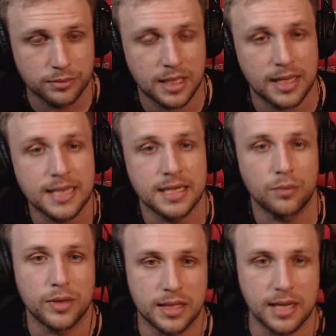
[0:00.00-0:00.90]
that they did
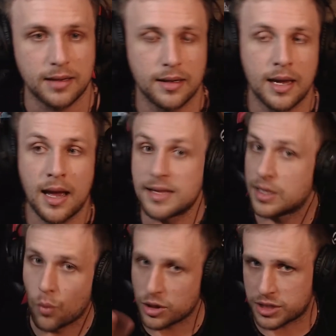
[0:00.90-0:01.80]
with it.
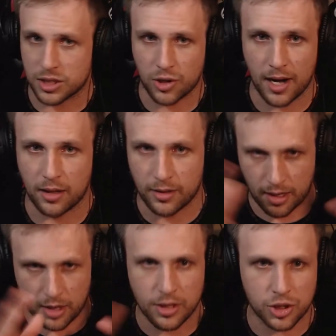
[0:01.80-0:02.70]
Didn't watch the trailer. I
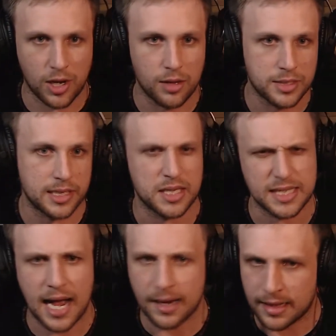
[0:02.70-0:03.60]
know the trailer was at the
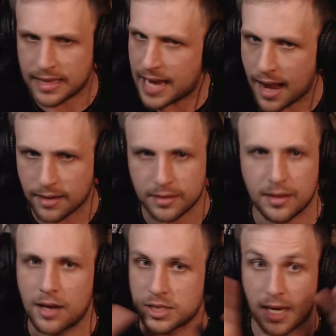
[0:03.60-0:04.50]
start and at the end. And
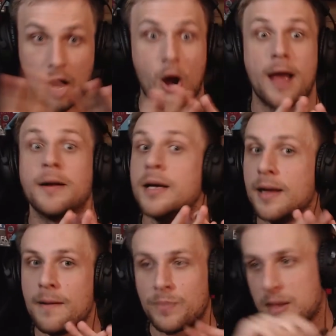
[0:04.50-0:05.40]
I was like, all right,
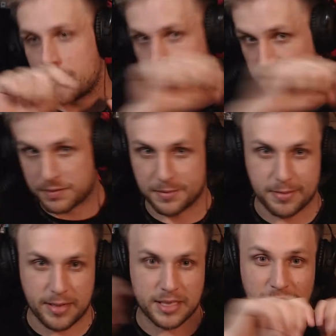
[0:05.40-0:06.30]
buzz, buzz, buzz,
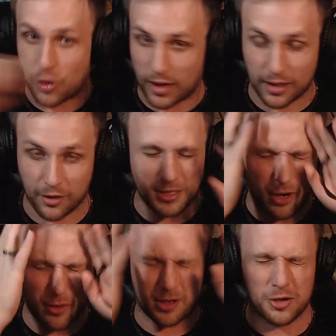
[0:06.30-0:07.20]
buzz, quick through it.
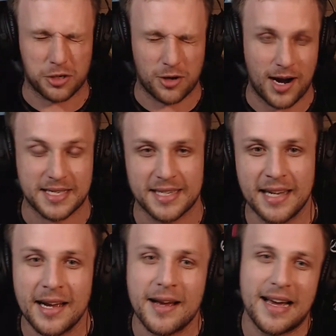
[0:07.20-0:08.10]
Don't close your eyes.
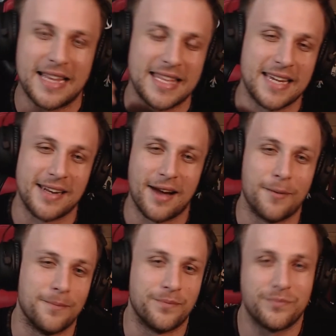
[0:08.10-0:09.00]
And then
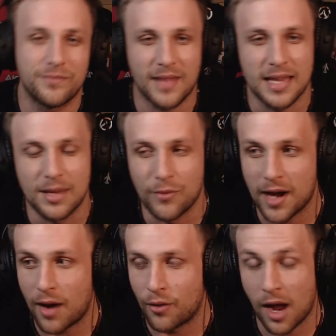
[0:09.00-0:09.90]

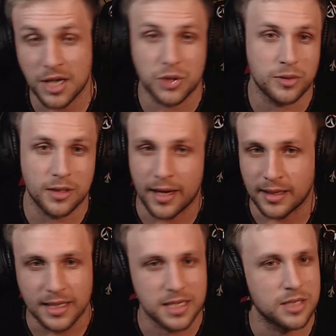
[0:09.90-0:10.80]
I just like
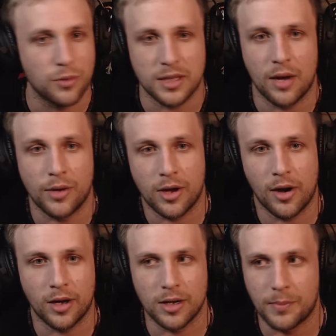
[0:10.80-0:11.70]
listened to what they were
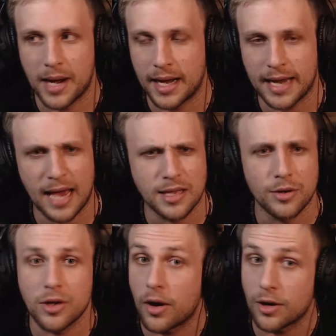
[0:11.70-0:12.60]
going on about and how they were
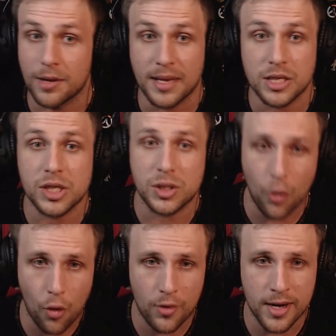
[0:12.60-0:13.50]
going on about the
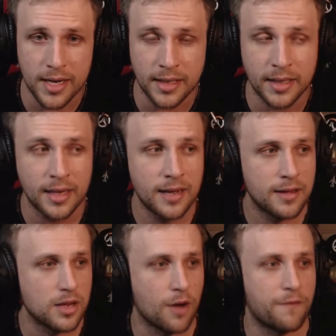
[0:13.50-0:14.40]
story,
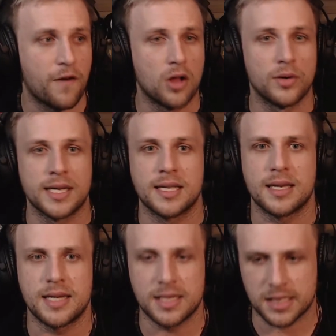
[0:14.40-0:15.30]
following
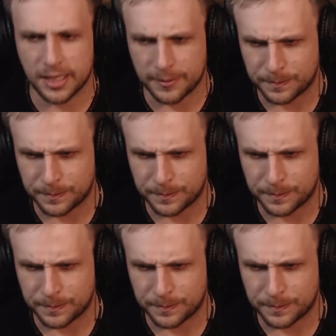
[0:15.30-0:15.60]
these, I